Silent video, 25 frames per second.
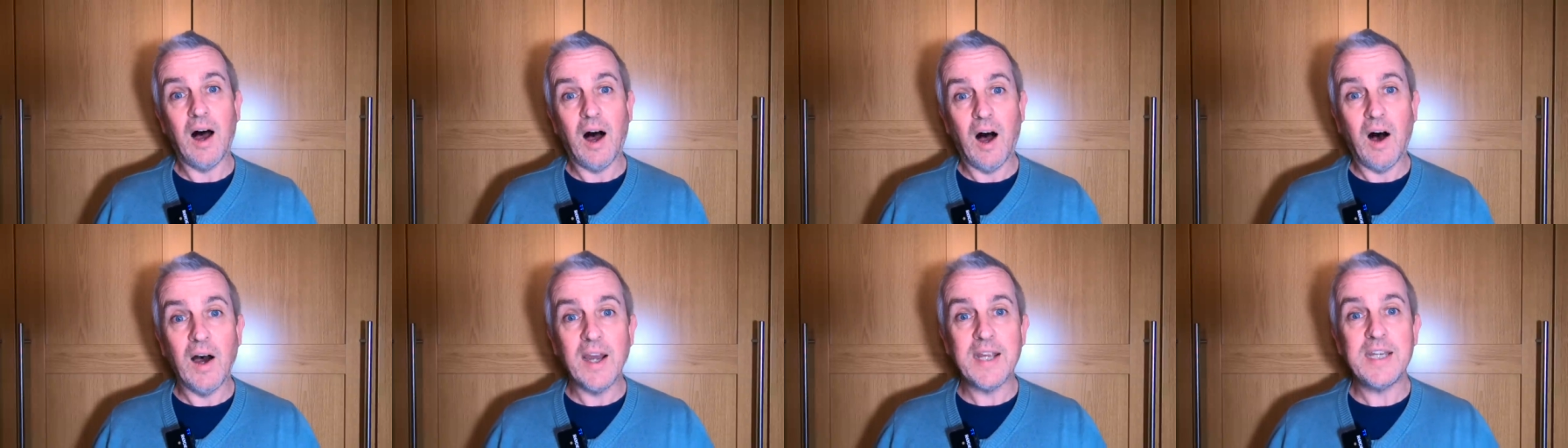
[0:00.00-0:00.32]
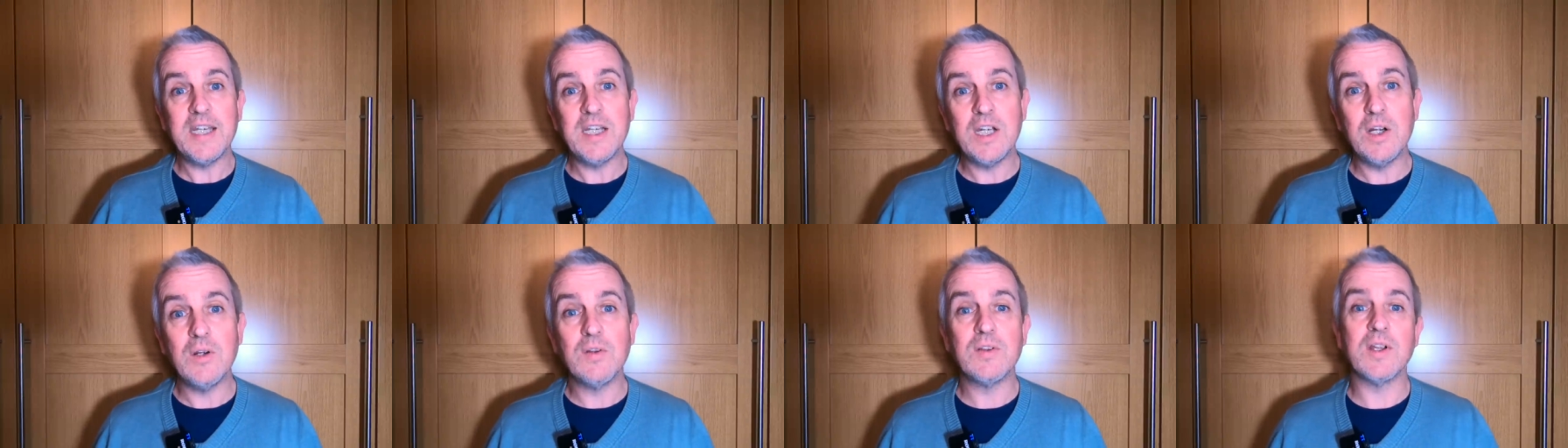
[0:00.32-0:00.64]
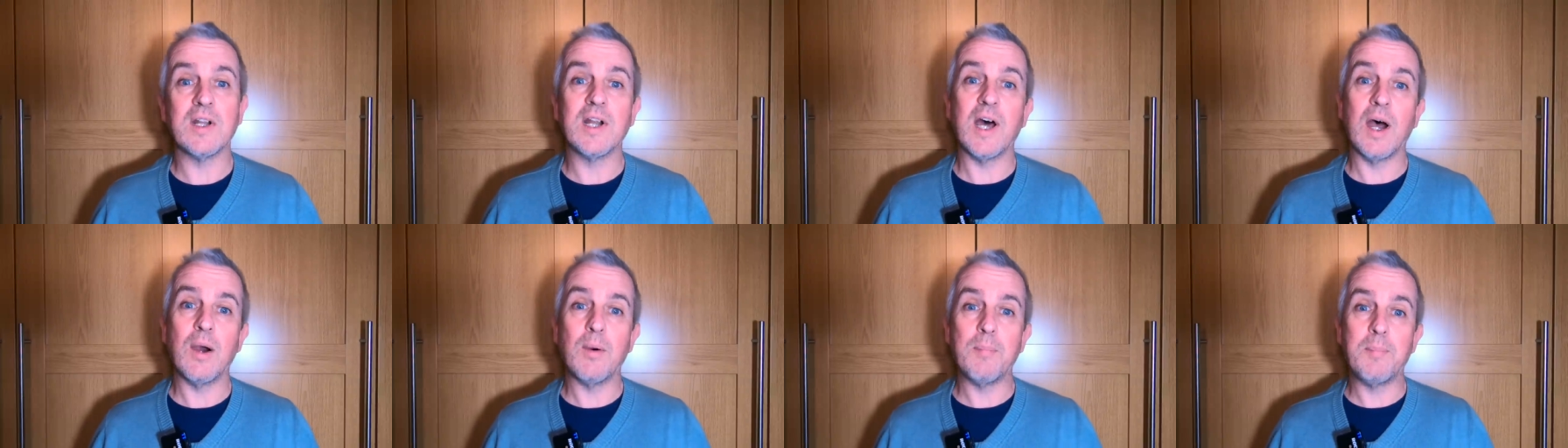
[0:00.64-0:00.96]
I knew
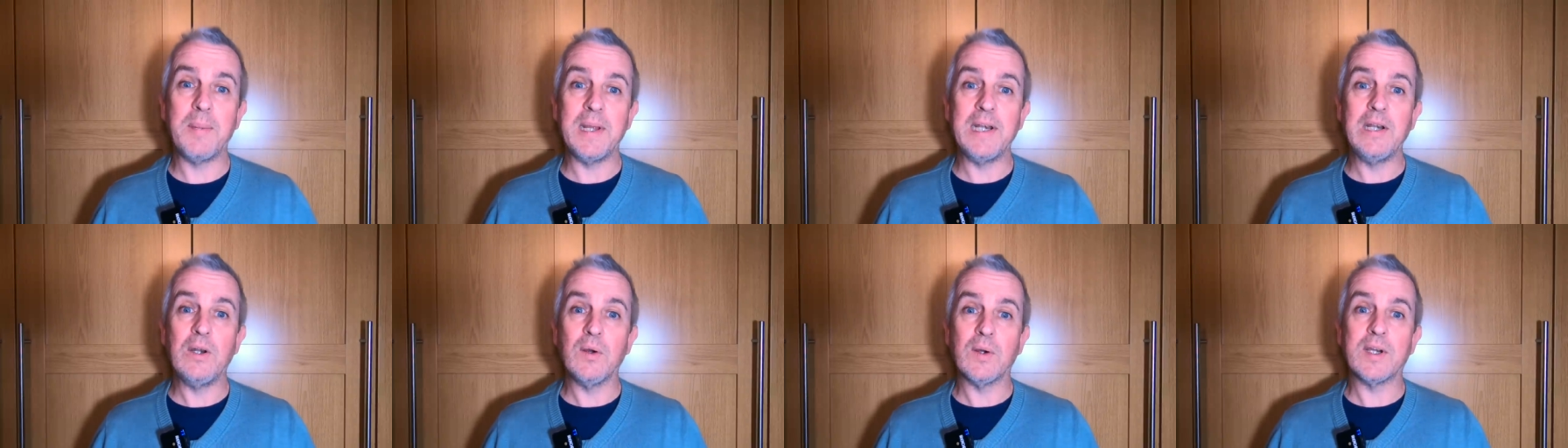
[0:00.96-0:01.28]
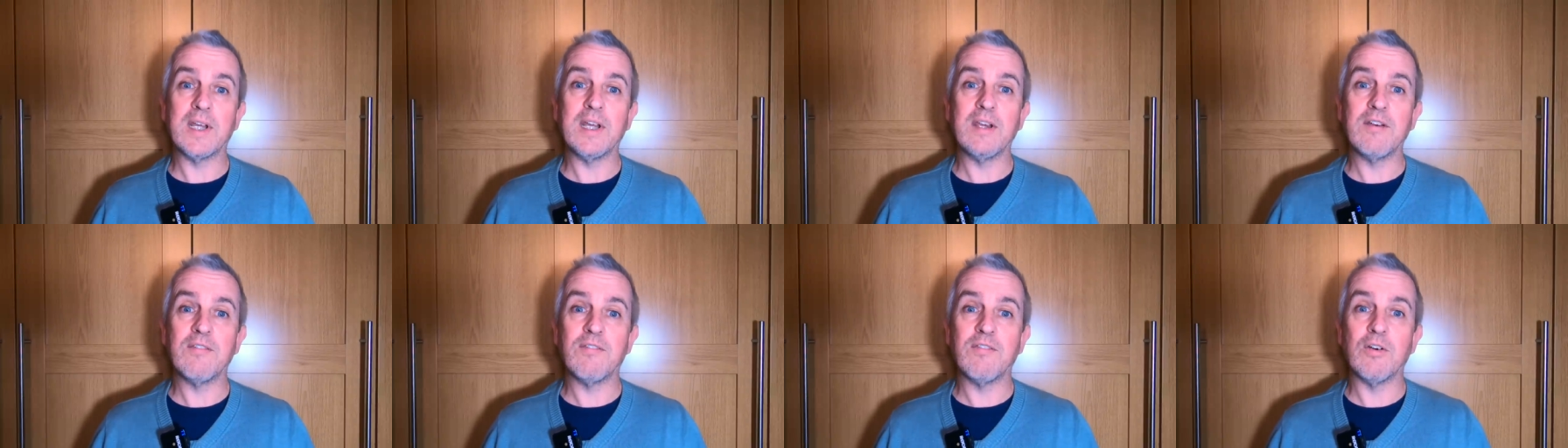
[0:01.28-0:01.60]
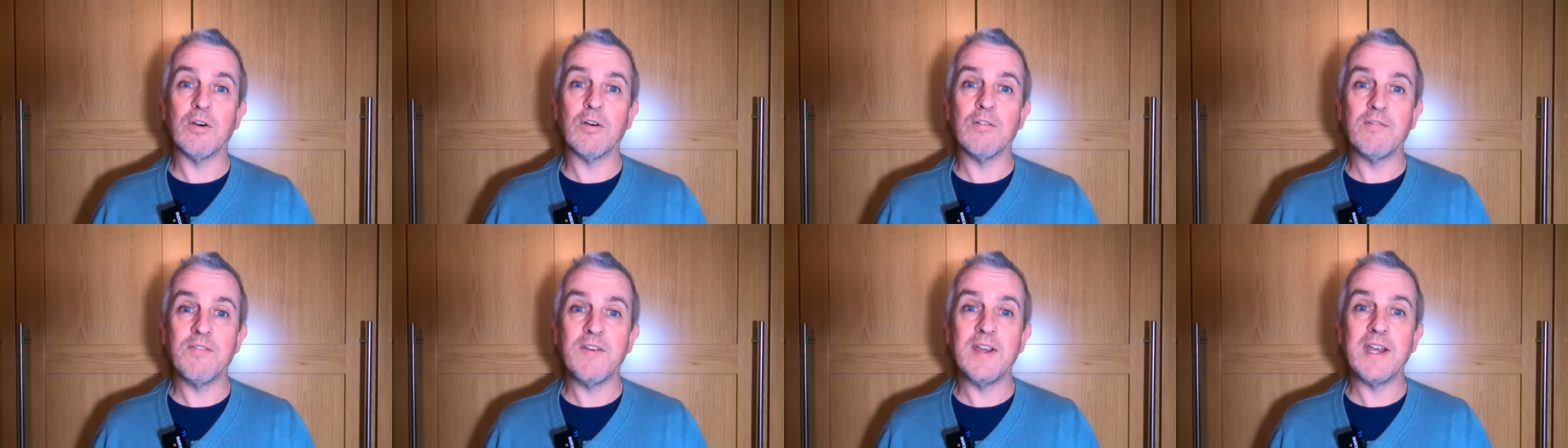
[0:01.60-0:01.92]
that I would be looking
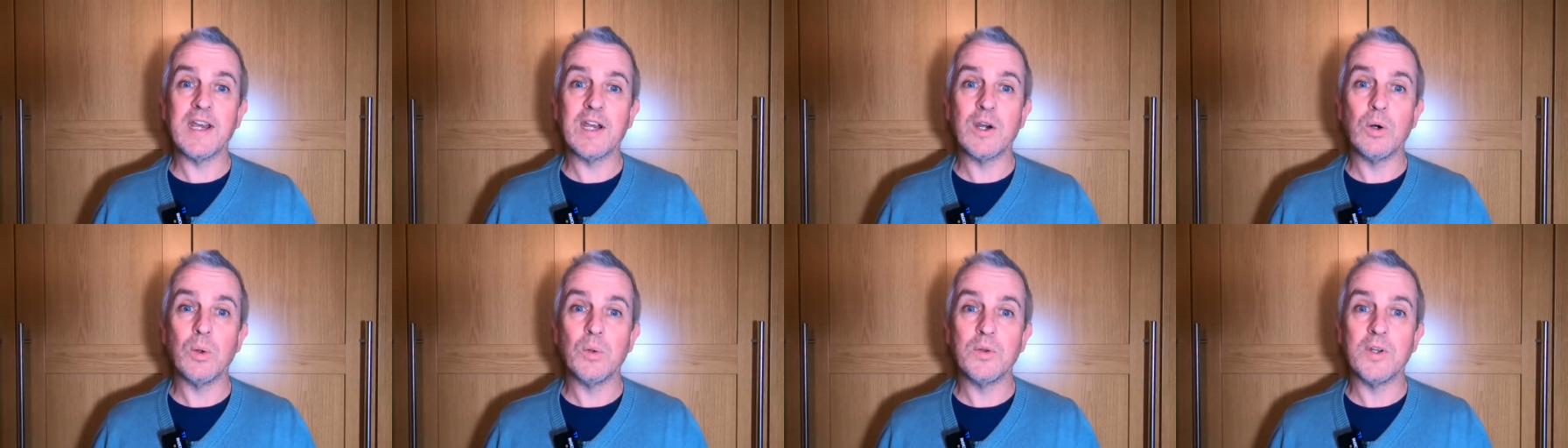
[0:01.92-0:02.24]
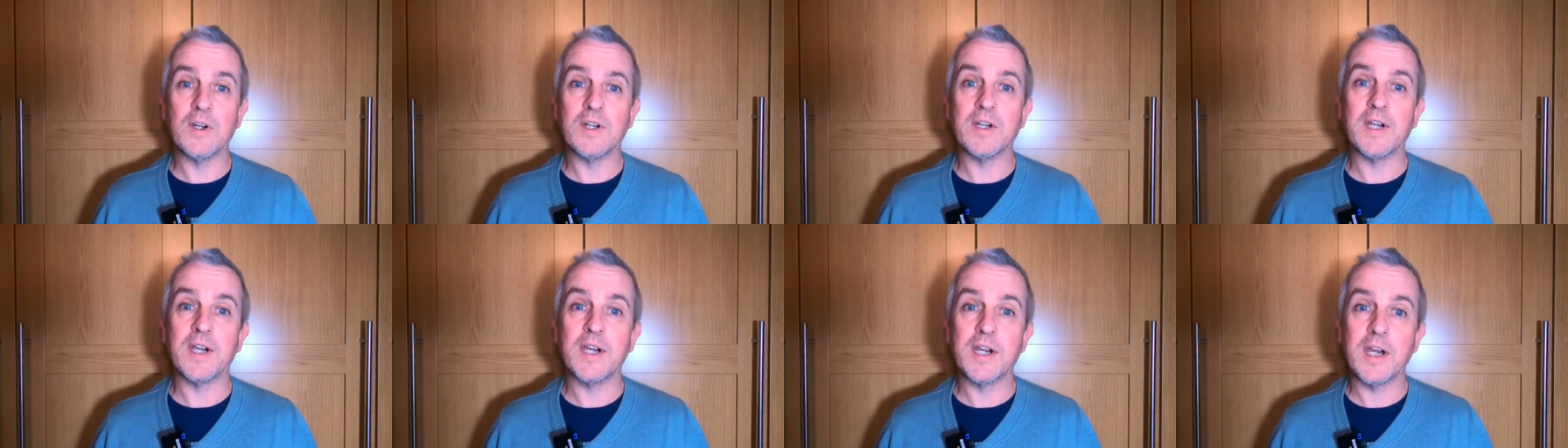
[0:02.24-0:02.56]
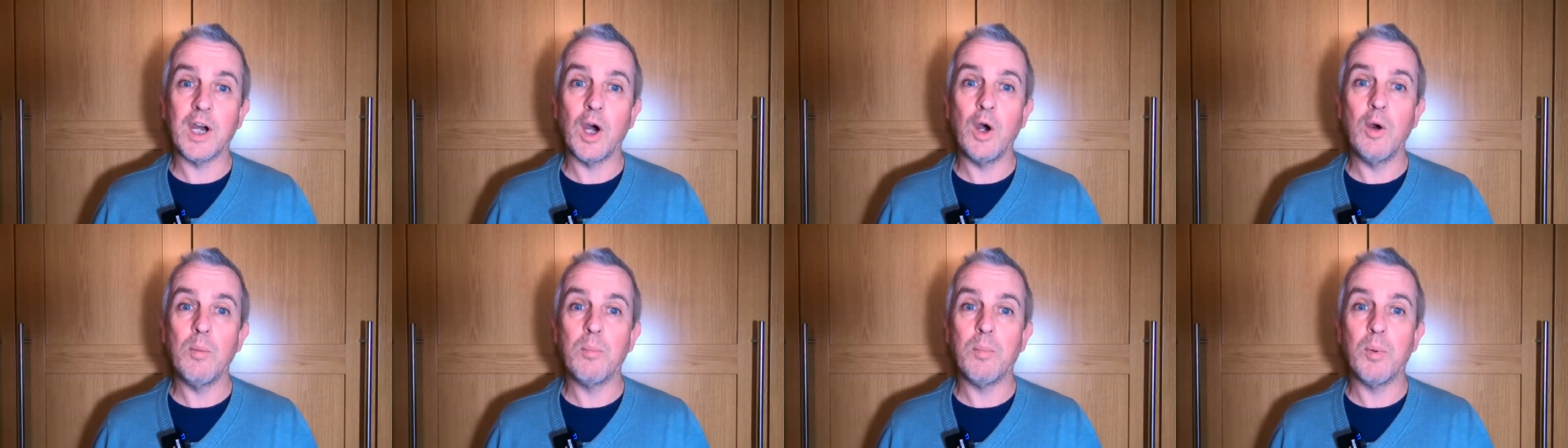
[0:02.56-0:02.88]
for a vehicle that could
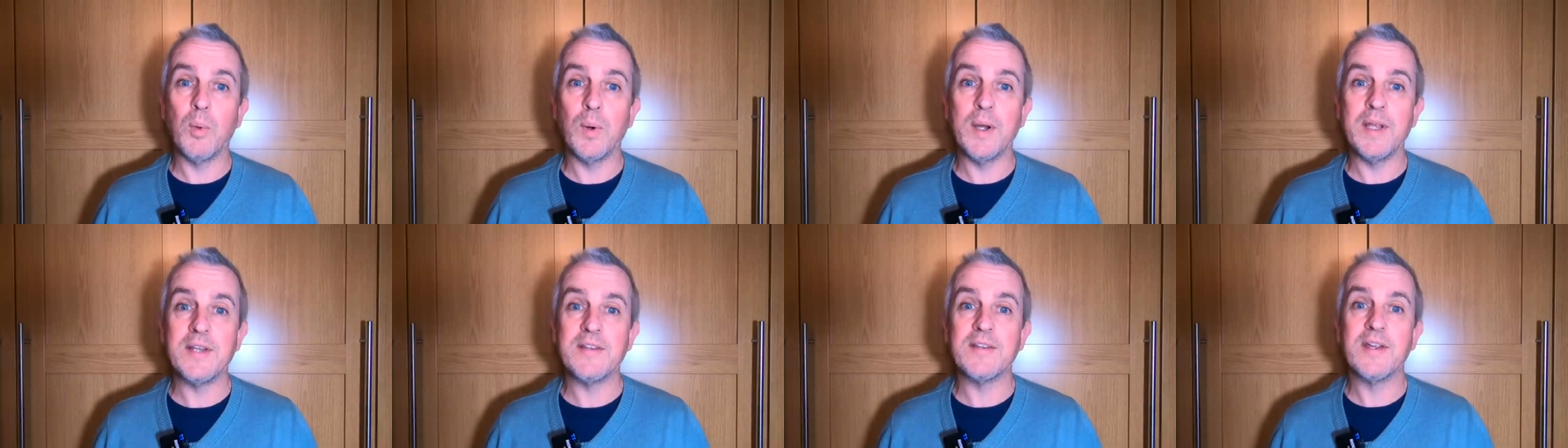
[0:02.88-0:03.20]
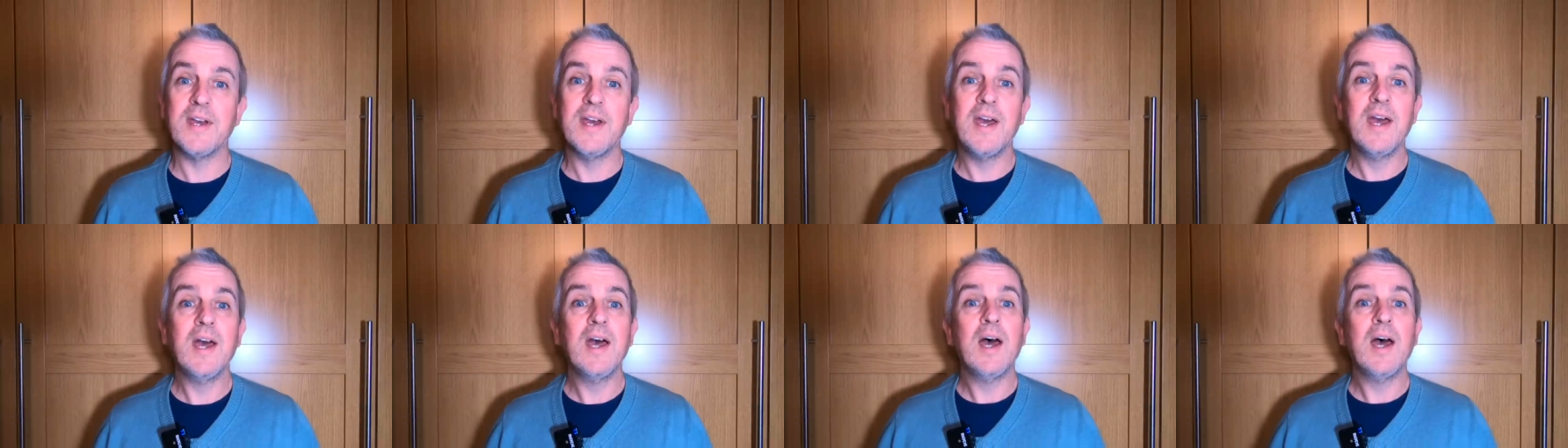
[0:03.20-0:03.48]
cope with